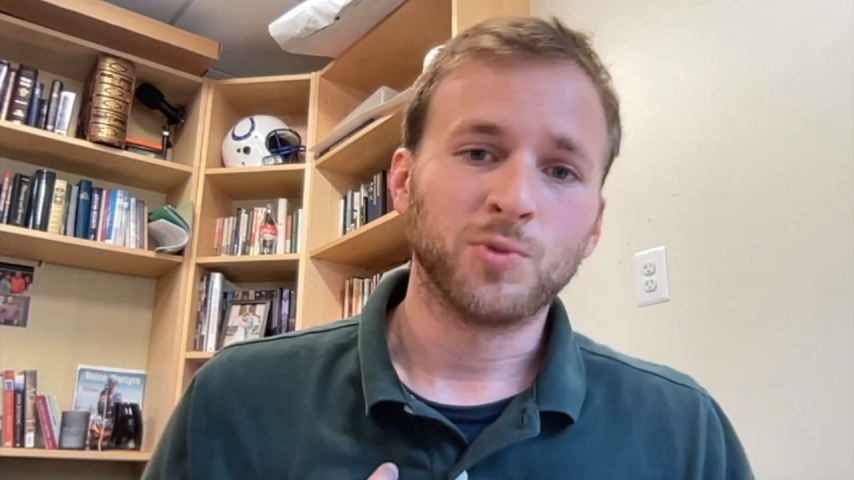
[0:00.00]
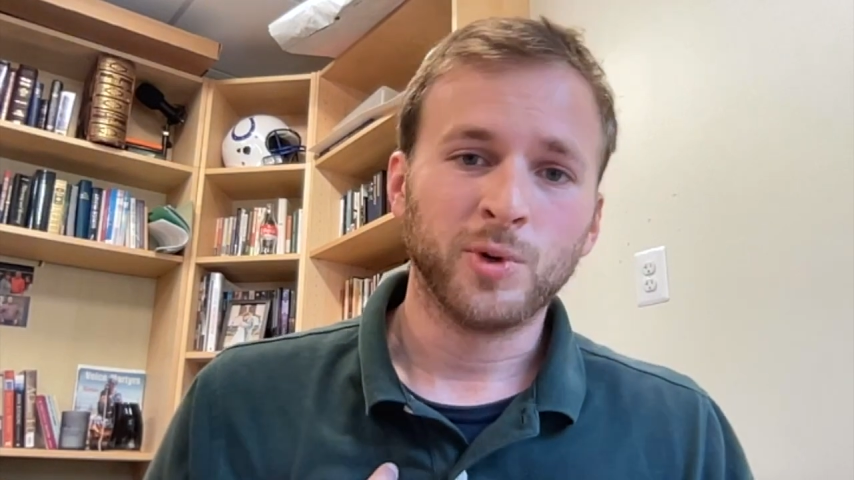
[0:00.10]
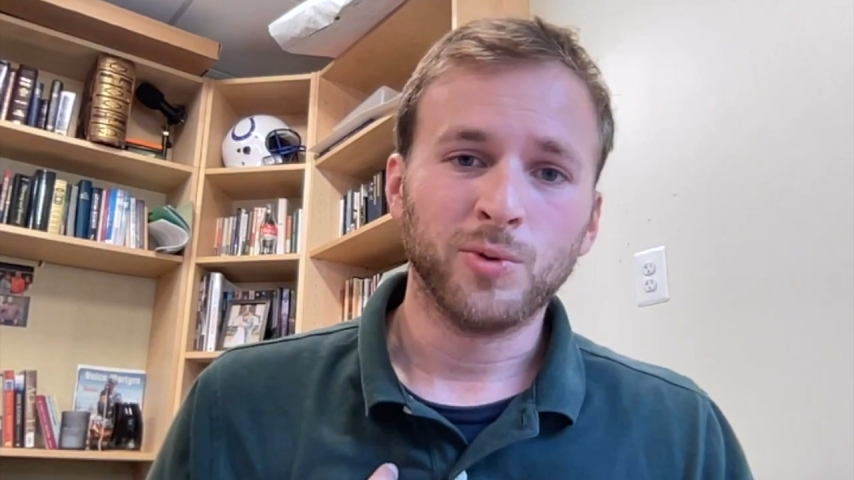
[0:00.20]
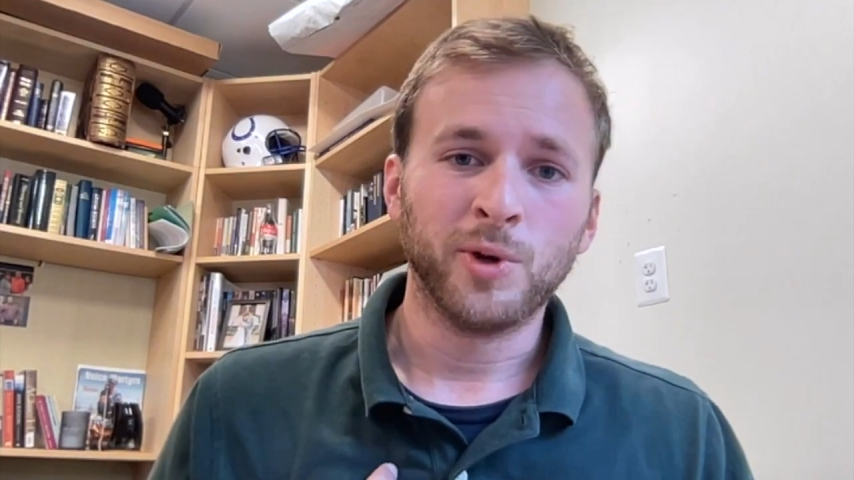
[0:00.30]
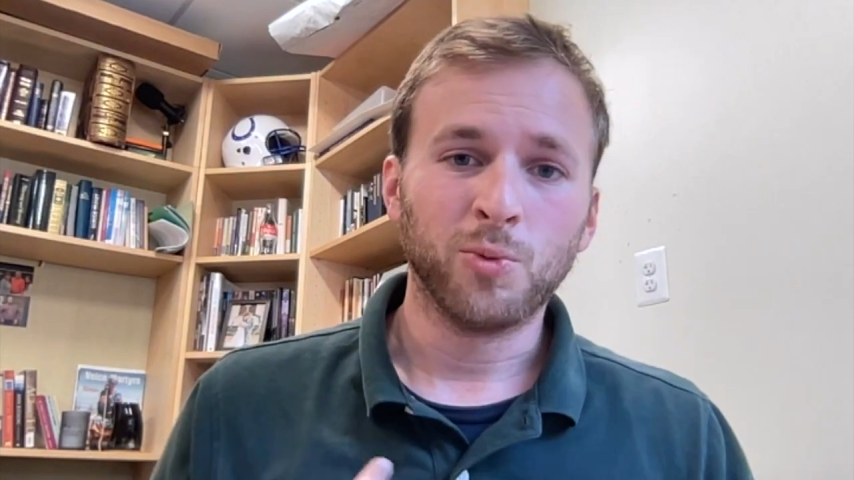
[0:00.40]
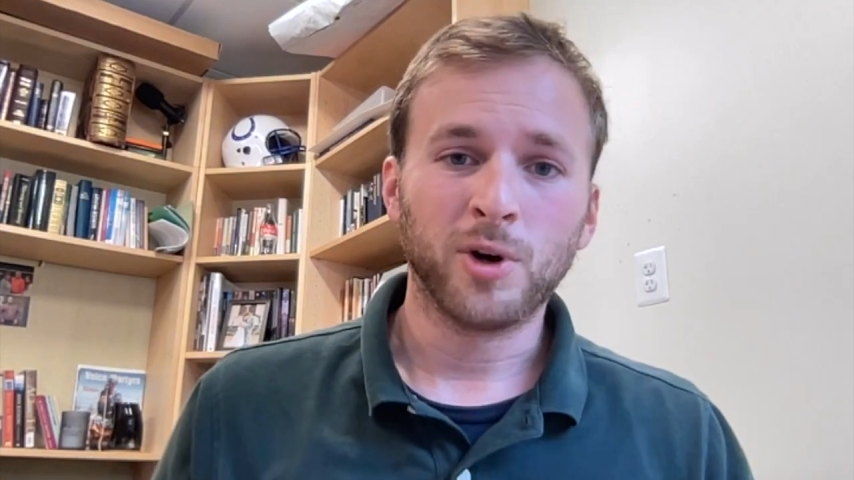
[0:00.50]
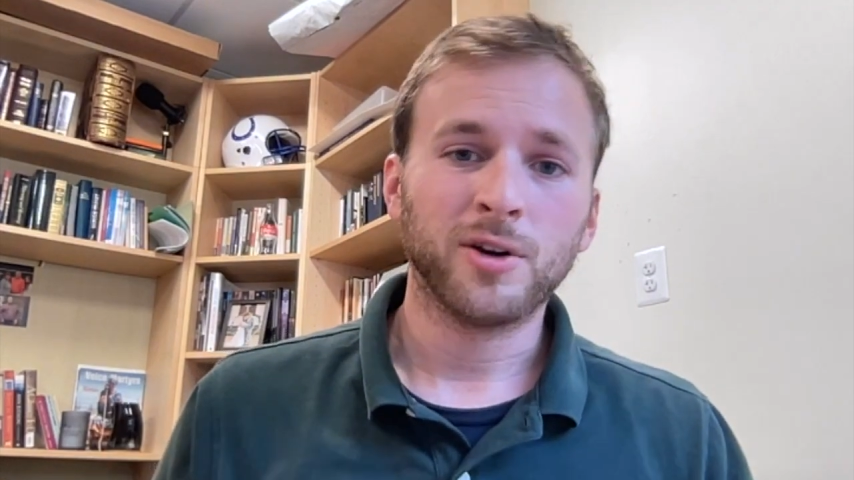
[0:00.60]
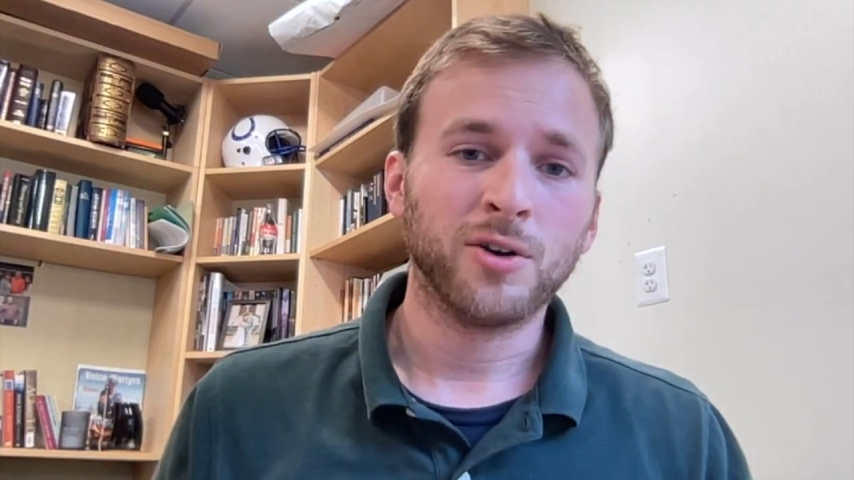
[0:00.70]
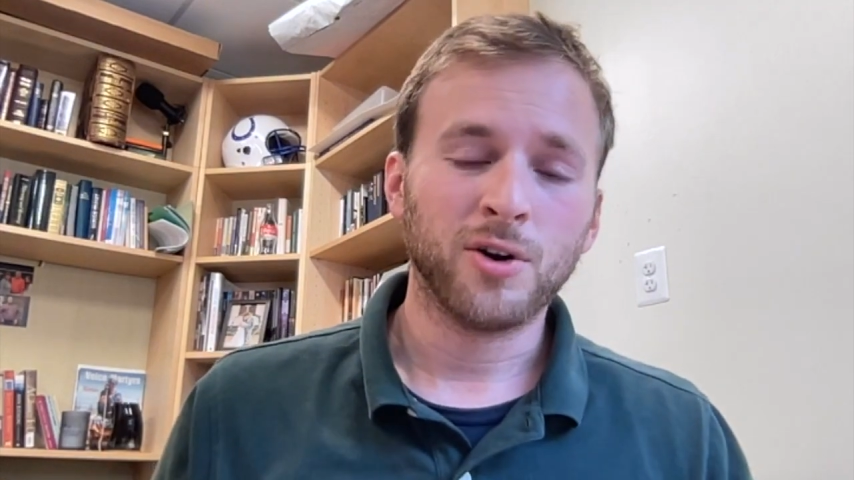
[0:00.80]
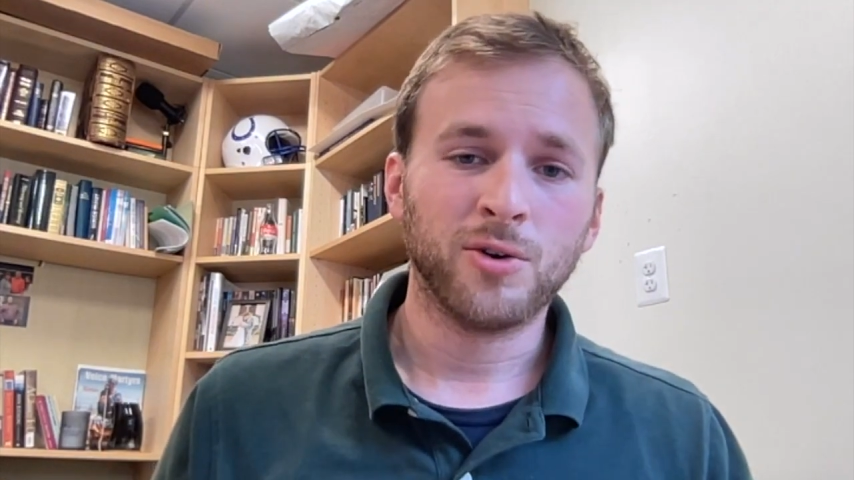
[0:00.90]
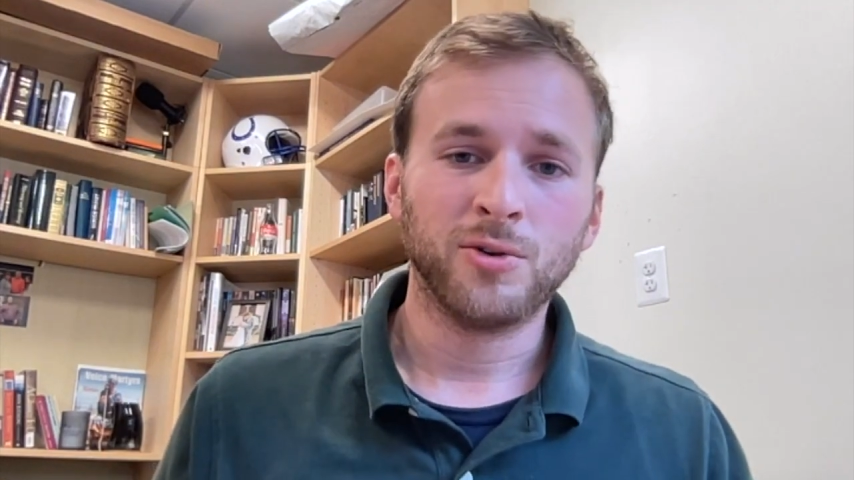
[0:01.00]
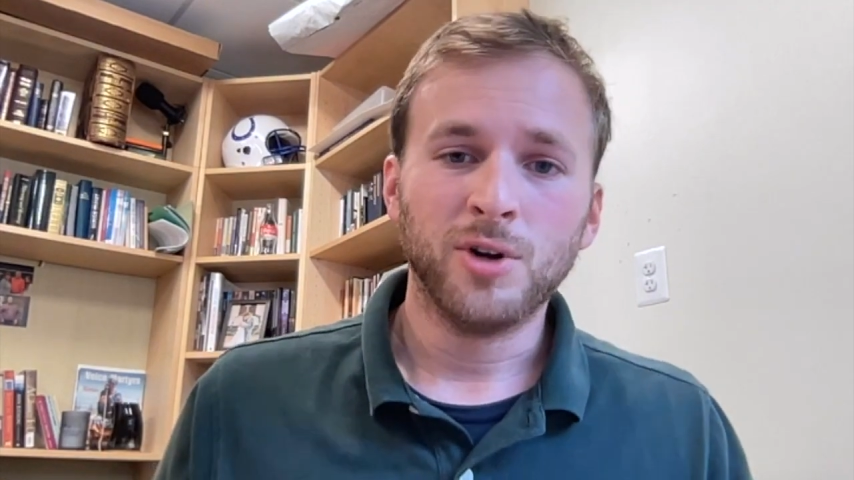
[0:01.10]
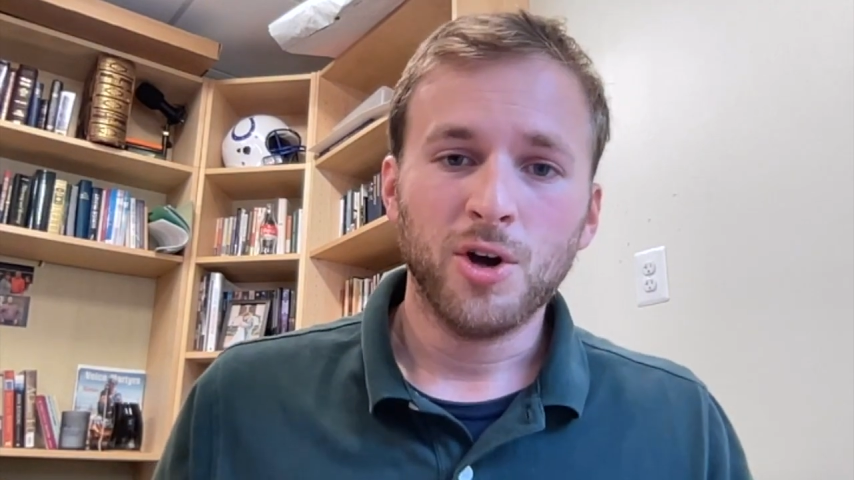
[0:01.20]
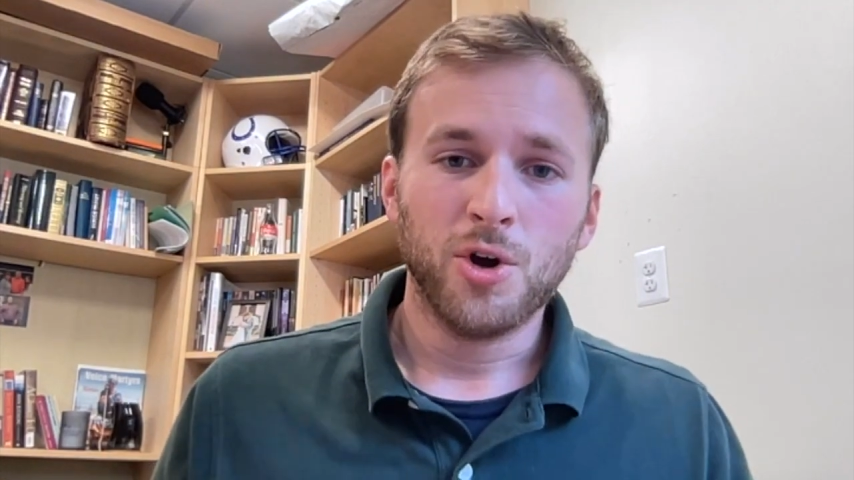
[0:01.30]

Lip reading: We want to know